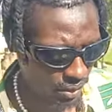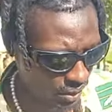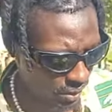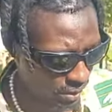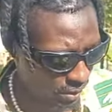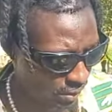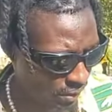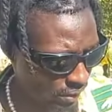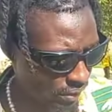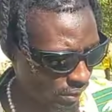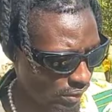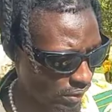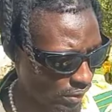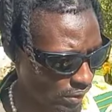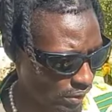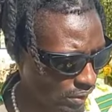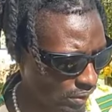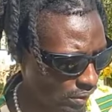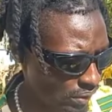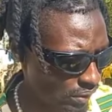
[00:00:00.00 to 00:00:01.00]

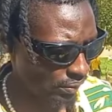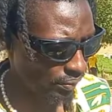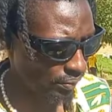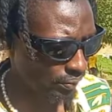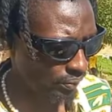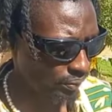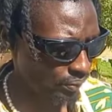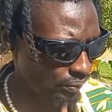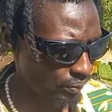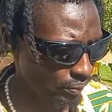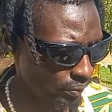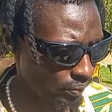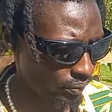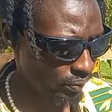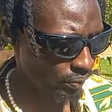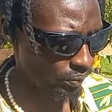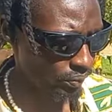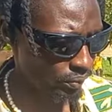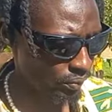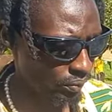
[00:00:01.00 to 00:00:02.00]

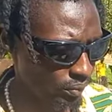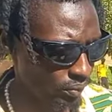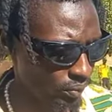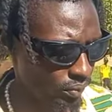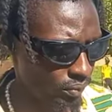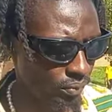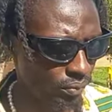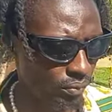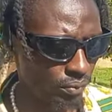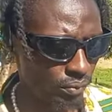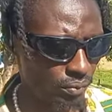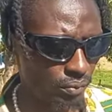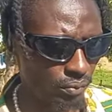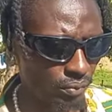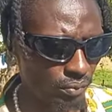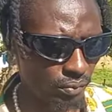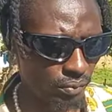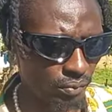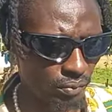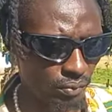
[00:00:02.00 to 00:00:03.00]

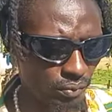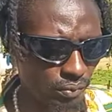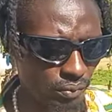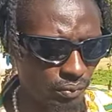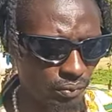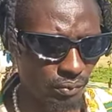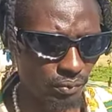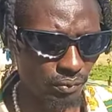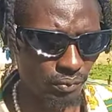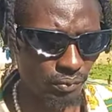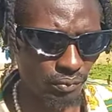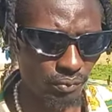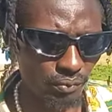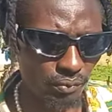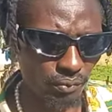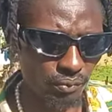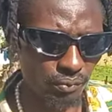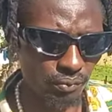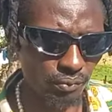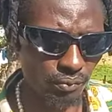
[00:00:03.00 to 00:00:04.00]

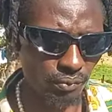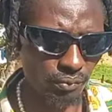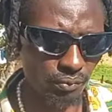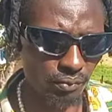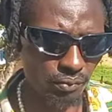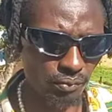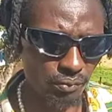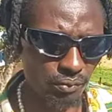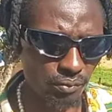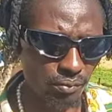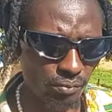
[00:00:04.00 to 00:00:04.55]
No words are spoken by the person on screen.